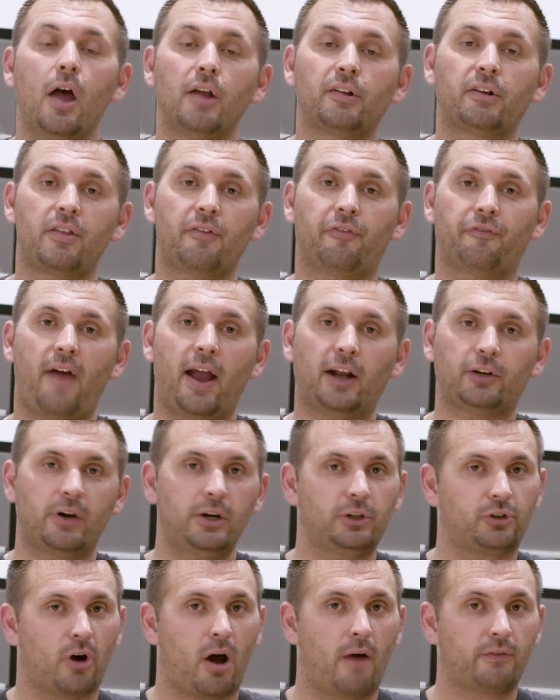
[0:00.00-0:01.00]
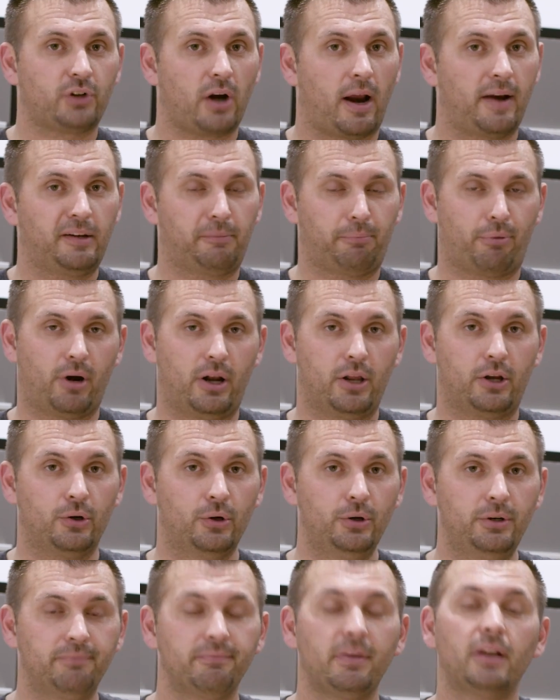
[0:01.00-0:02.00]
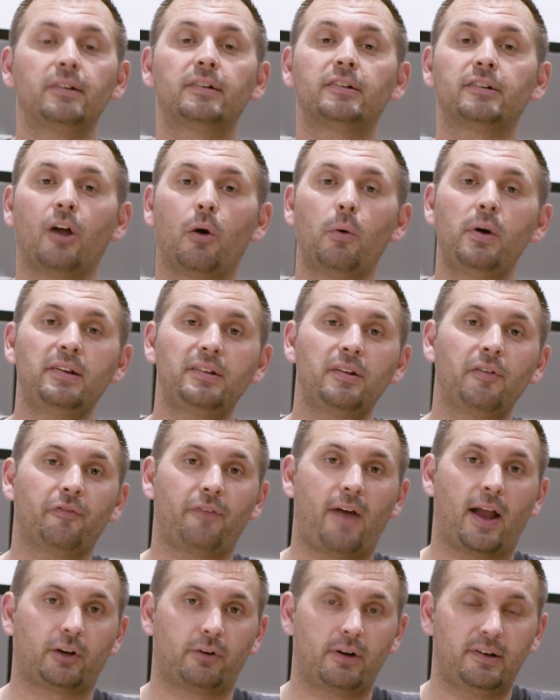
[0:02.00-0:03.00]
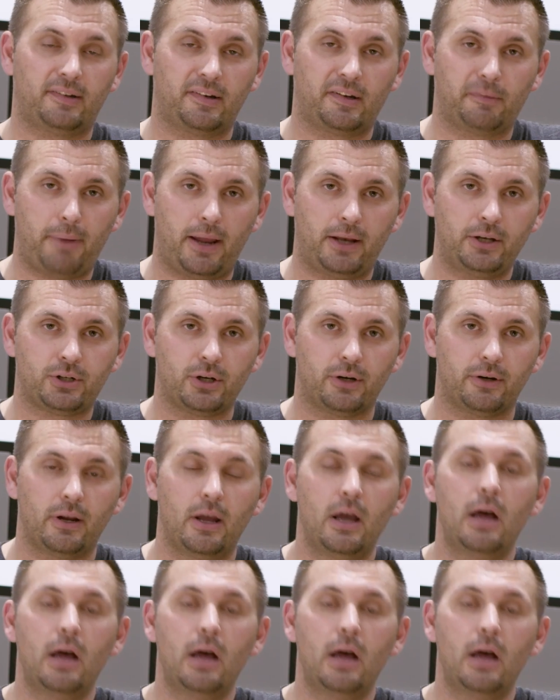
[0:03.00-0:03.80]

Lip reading: So the factory drivetrain's pretty good, and so is the factory suspension.